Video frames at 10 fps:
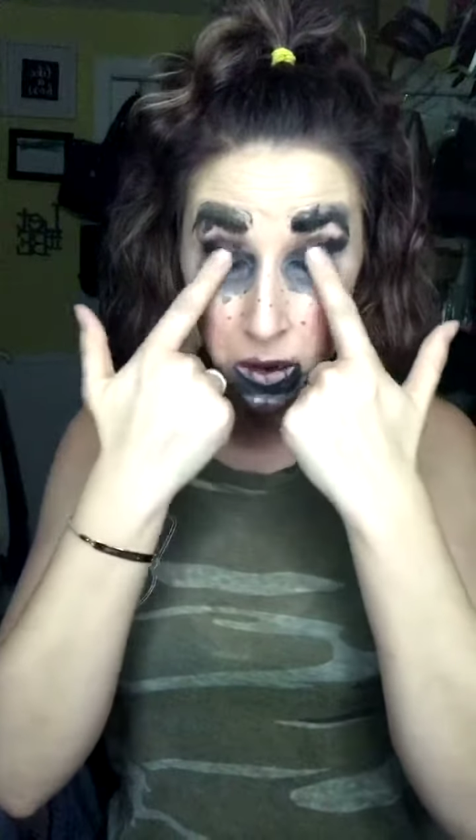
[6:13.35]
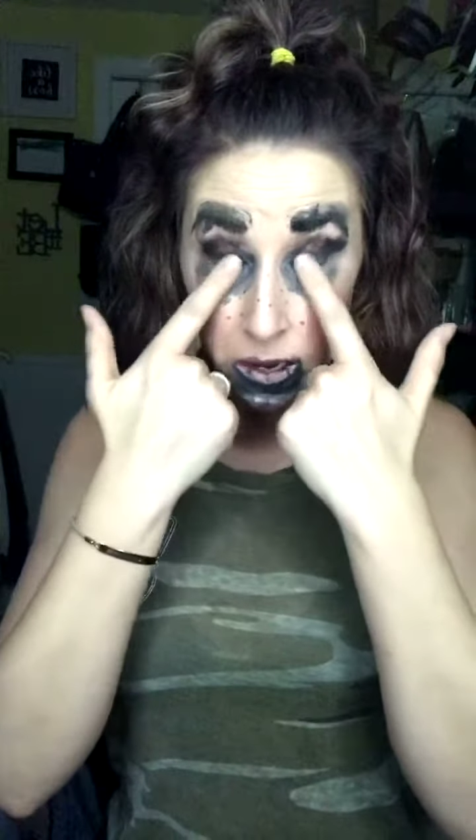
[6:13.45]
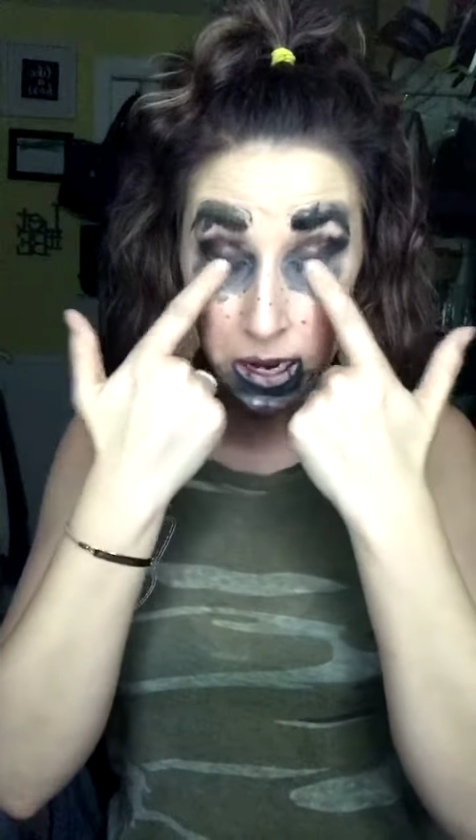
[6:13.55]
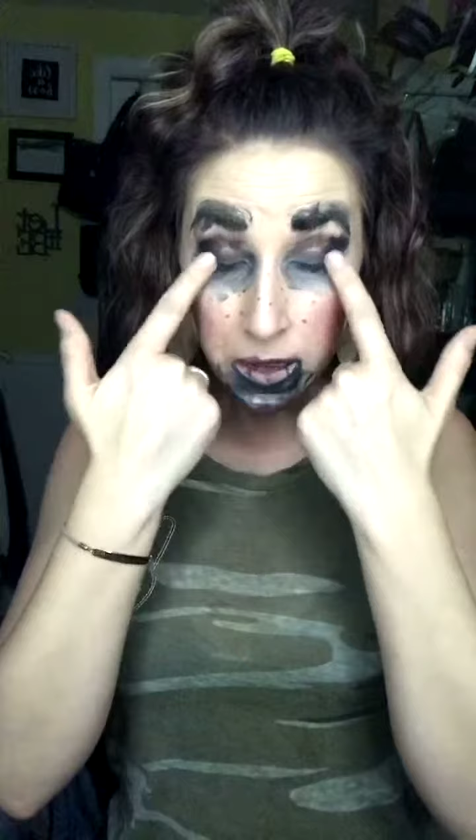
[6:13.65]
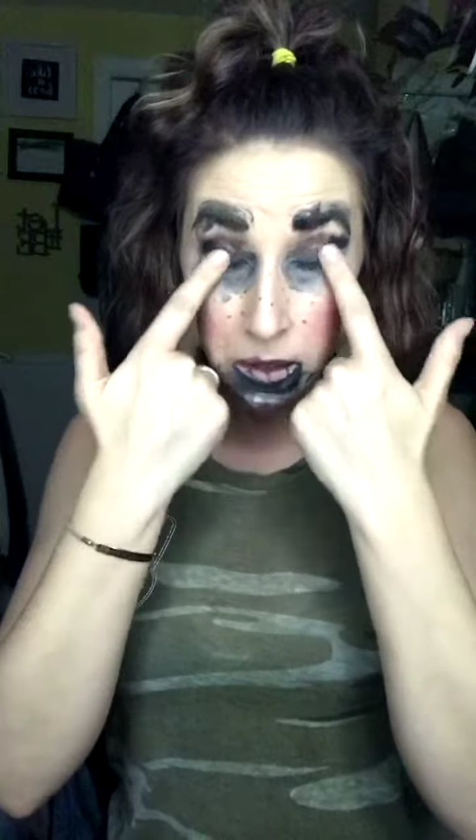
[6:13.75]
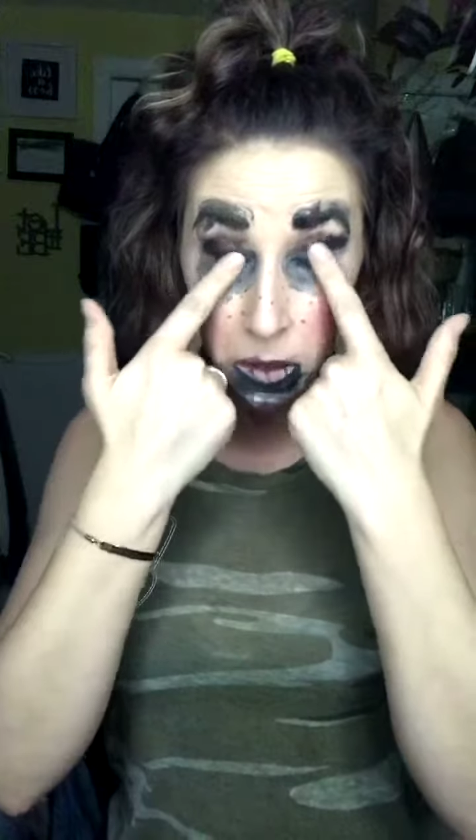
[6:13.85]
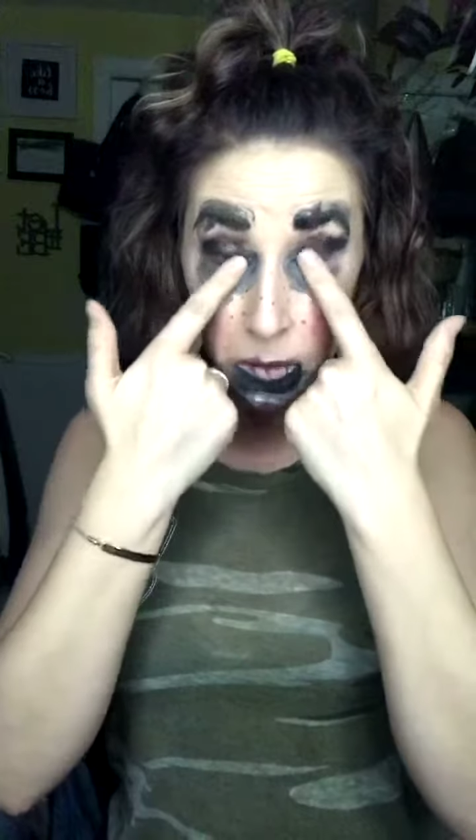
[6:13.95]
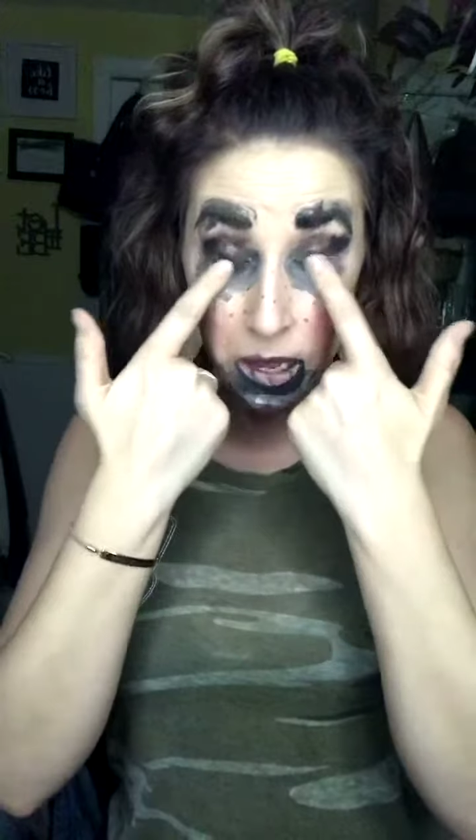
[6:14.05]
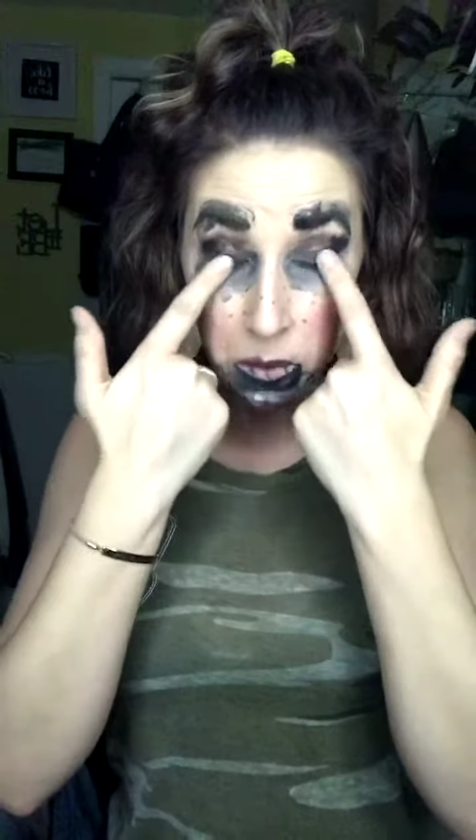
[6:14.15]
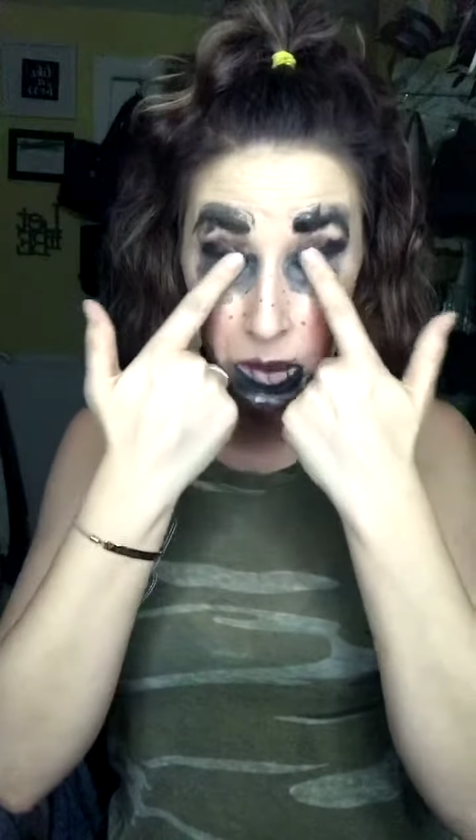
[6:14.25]
already had like
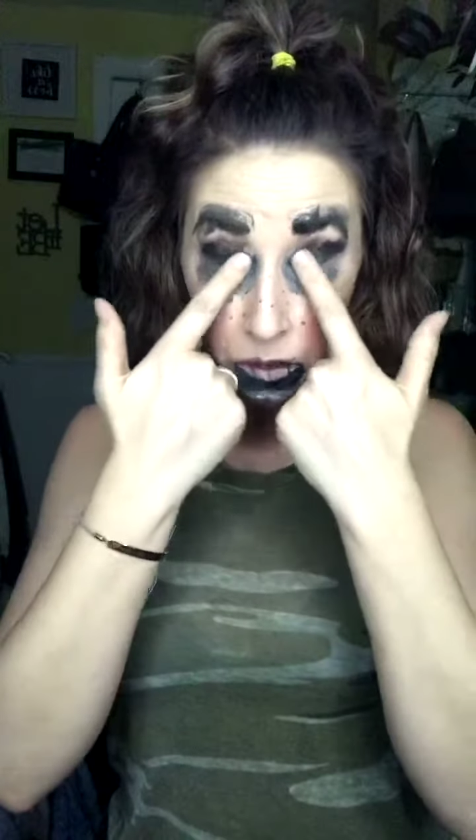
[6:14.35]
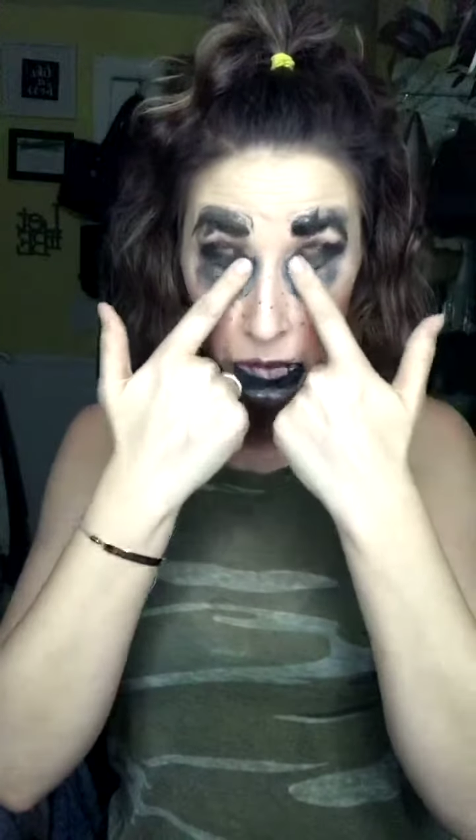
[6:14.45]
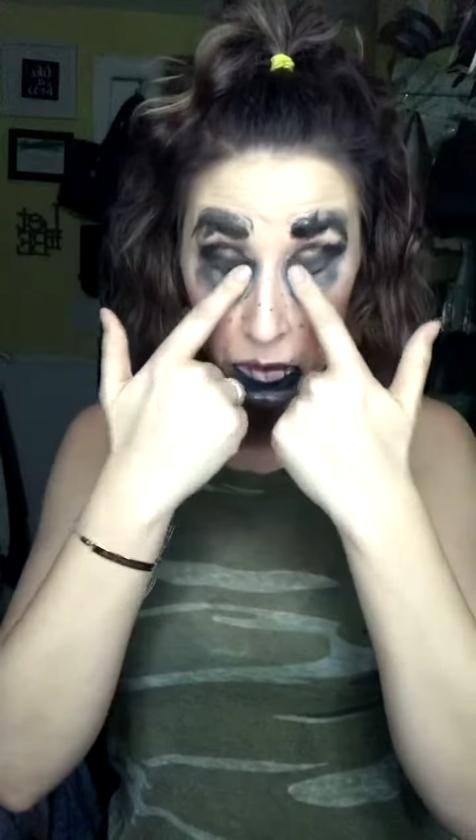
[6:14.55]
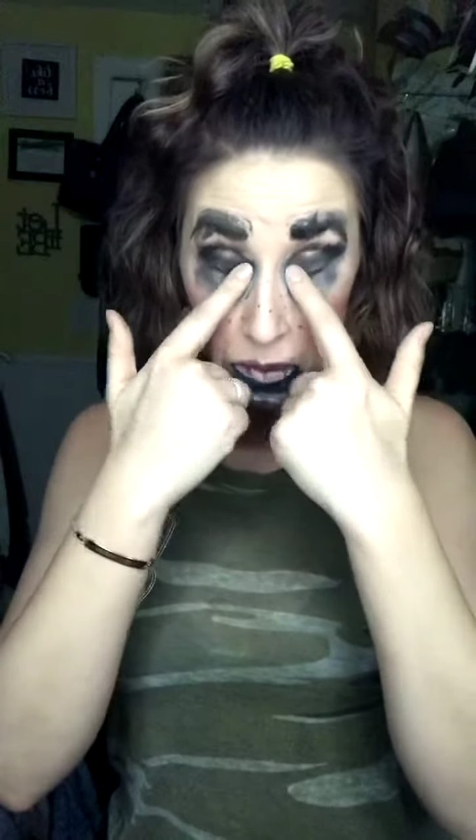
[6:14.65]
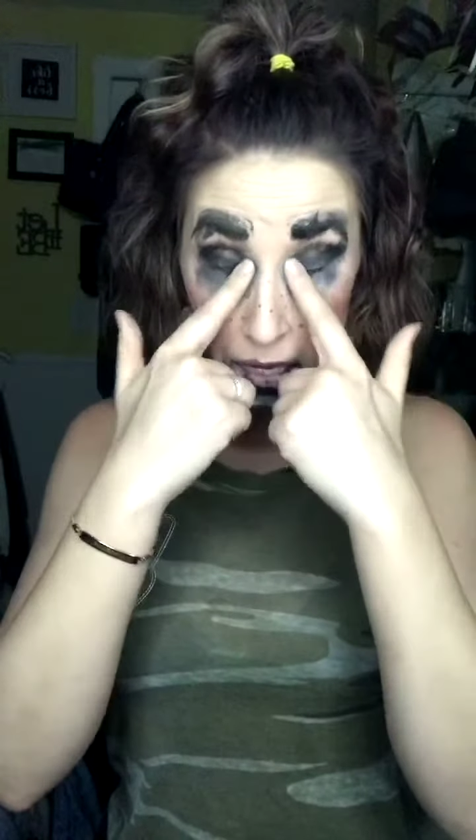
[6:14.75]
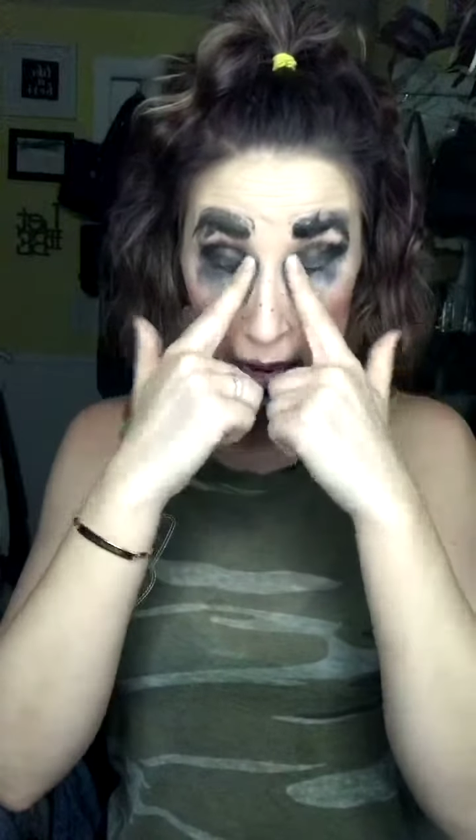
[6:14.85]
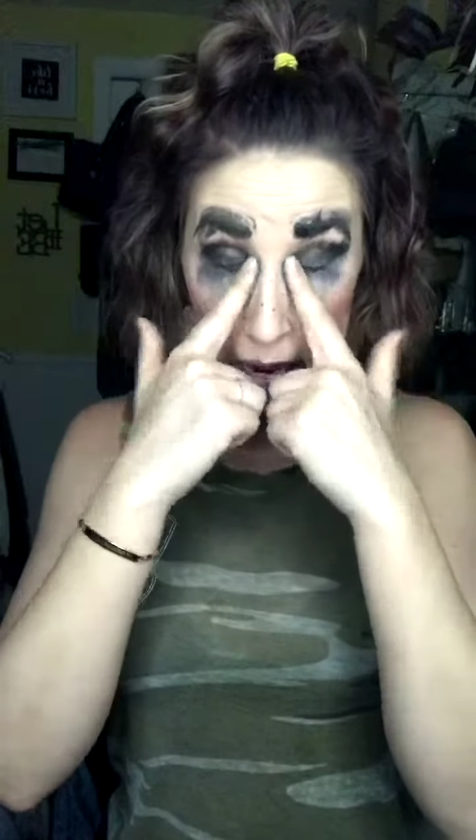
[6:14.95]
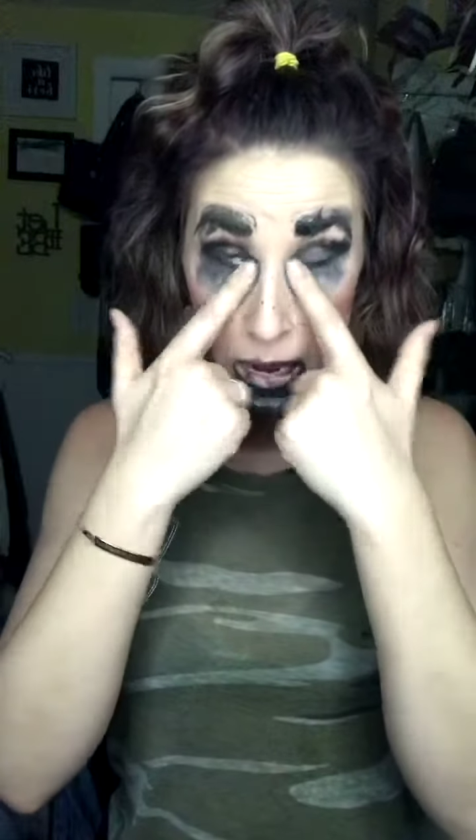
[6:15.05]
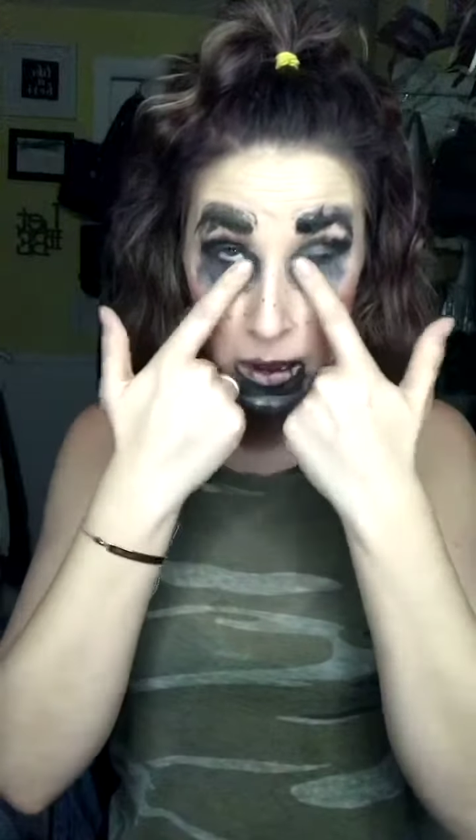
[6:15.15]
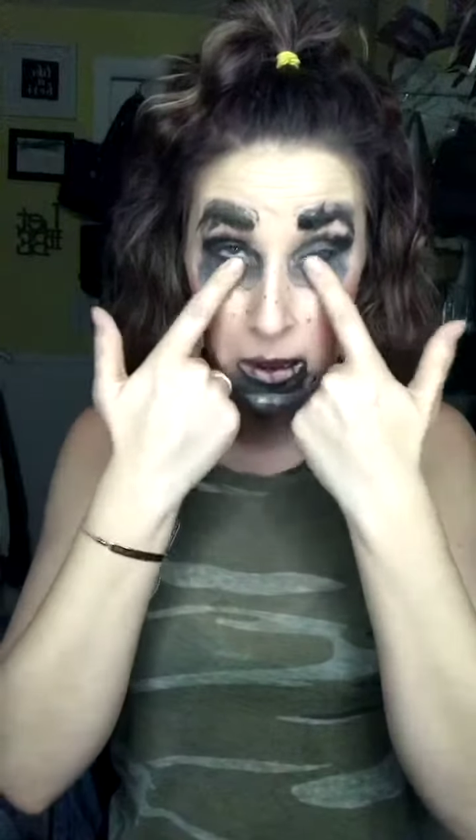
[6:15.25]
makeup on from
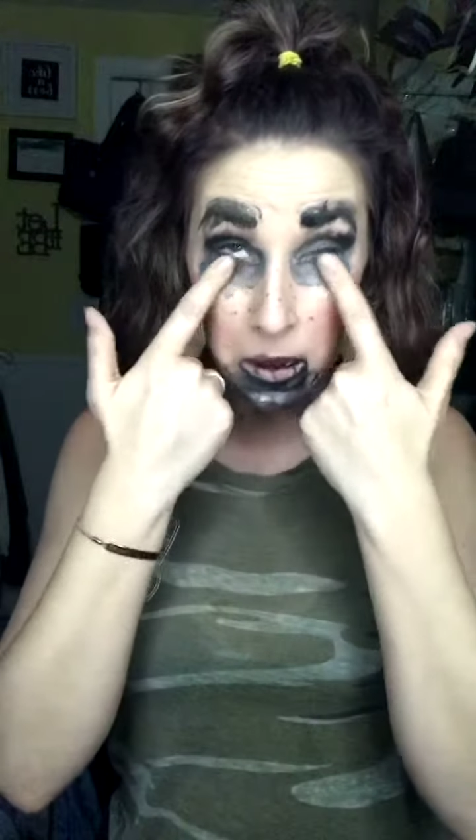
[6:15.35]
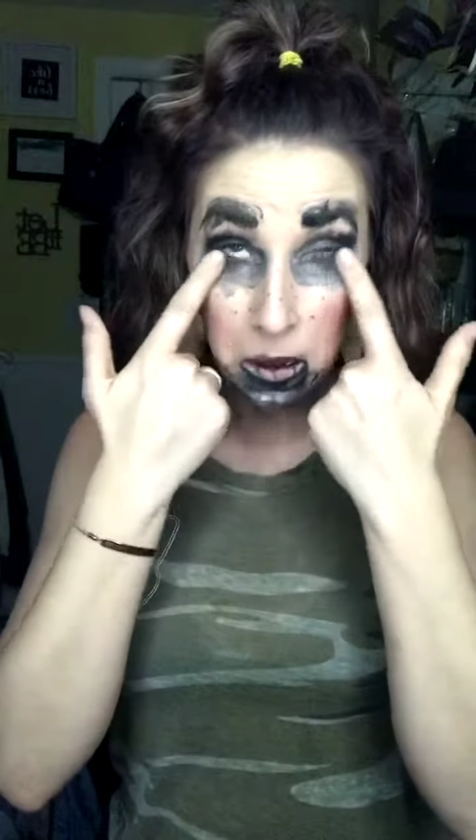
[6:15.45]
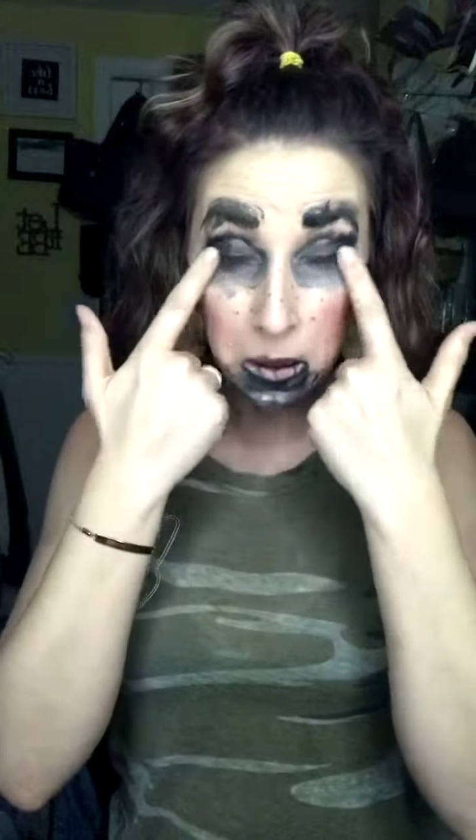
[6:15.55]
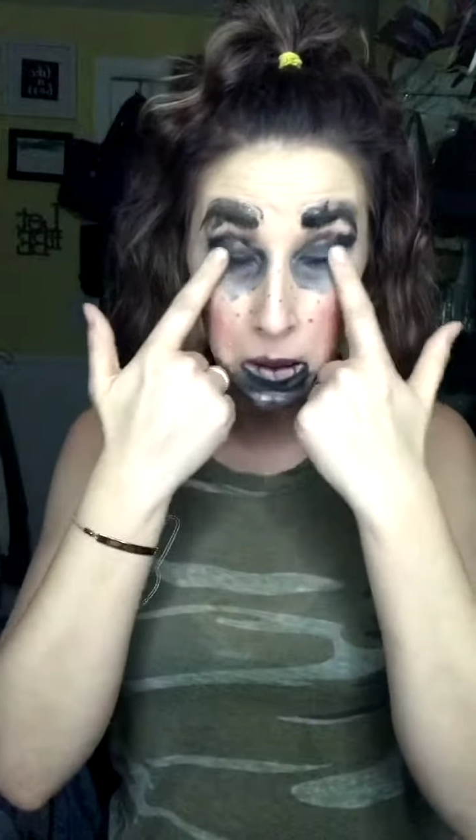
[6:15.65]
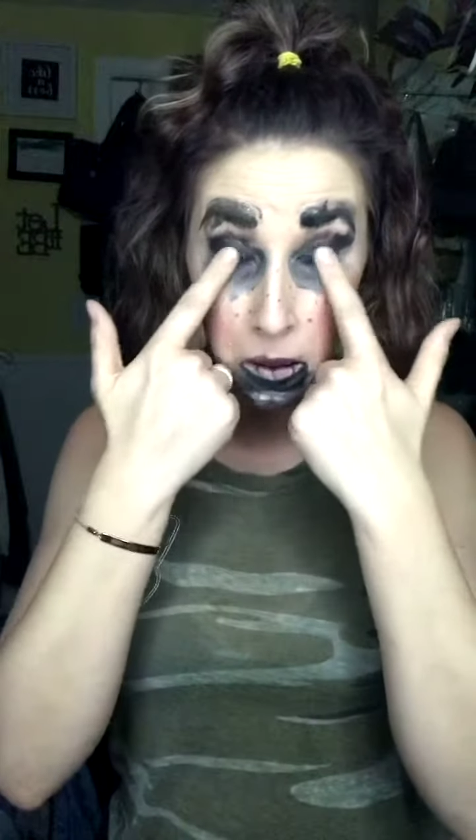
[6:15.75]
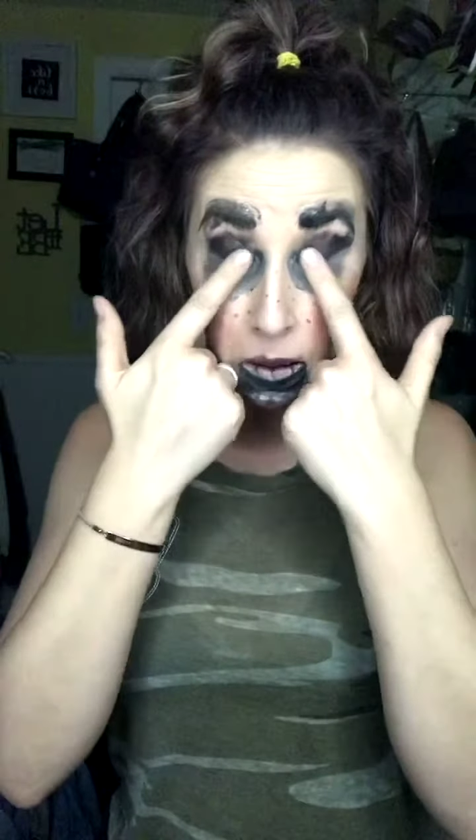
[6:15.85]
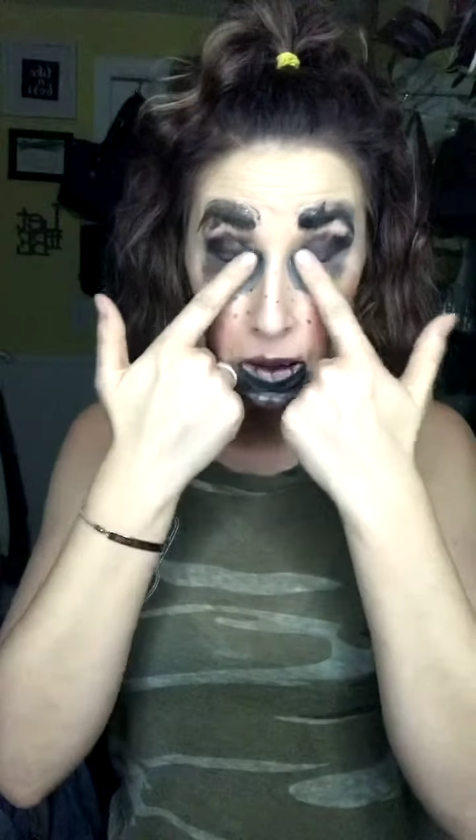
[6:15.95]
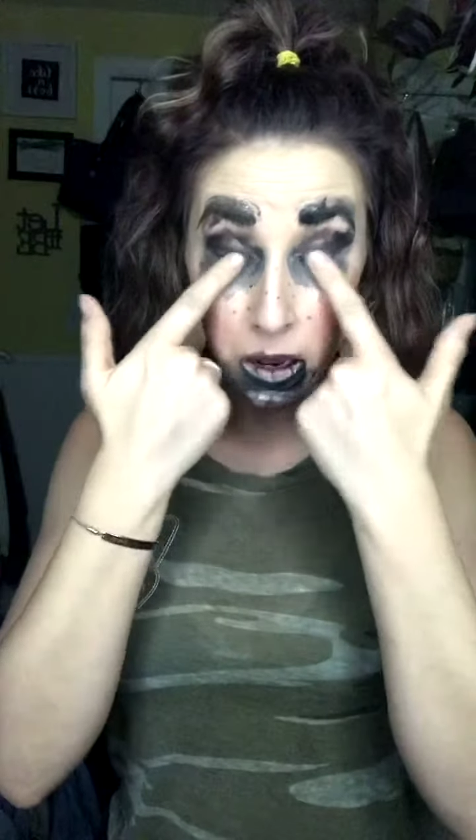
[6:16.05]
today and